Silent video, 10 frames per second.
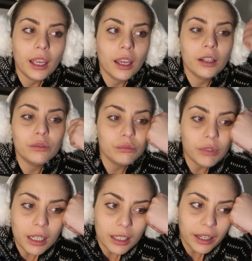And
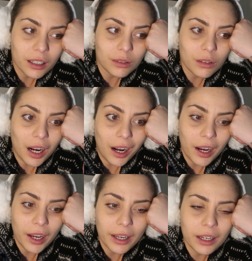right now
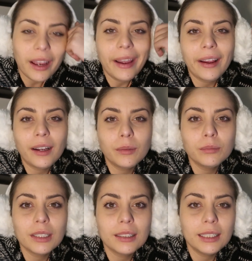I
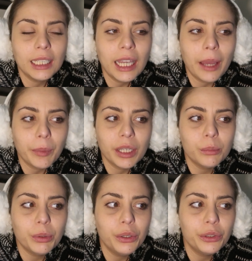am sitting at my
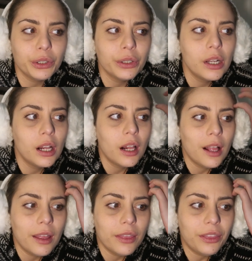computer
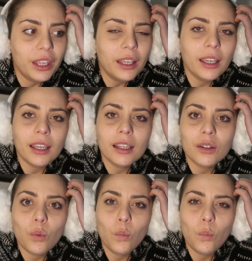thinking,
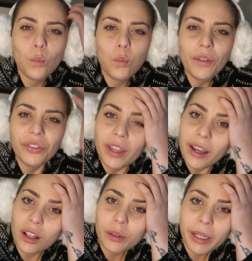what the
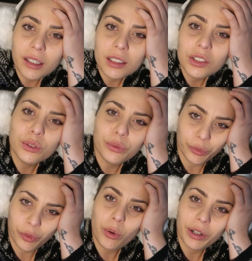hell am I gonna do
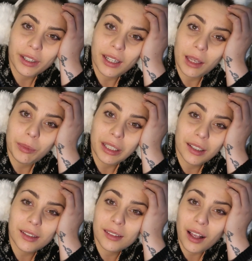for today,
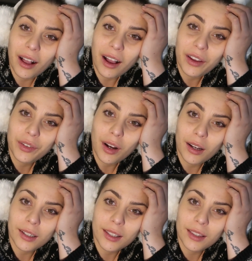because I've
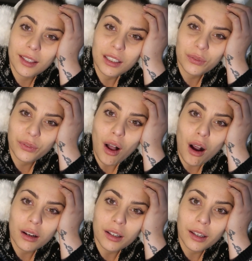got this
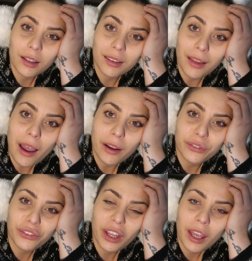vlog
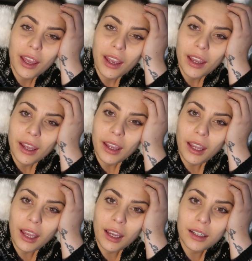left
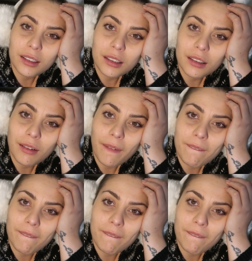and